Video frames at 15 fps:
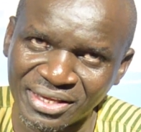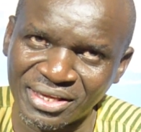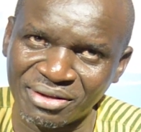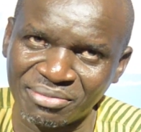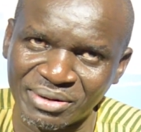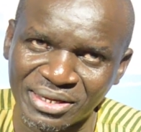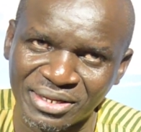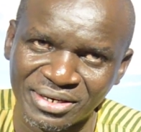
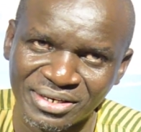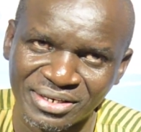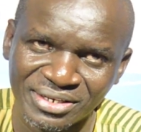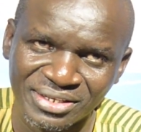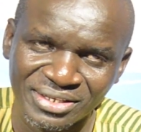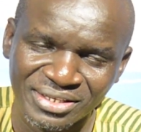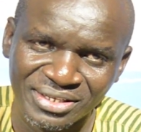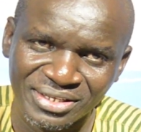
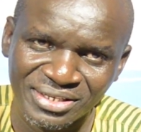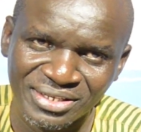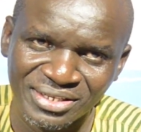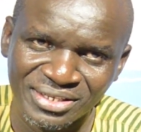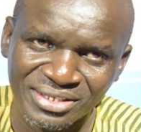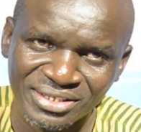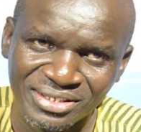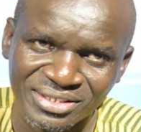
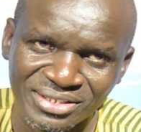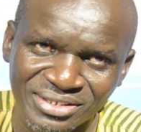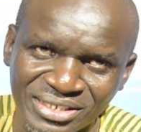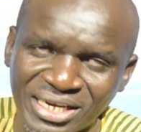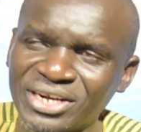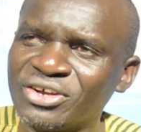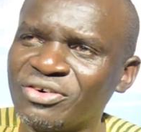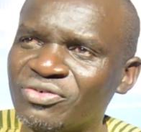Amen.
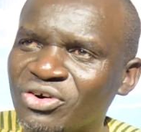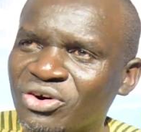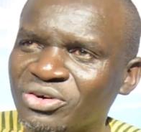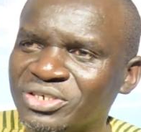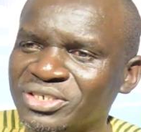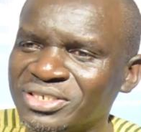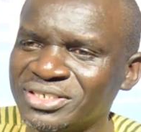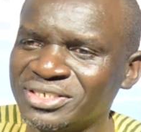Child of God.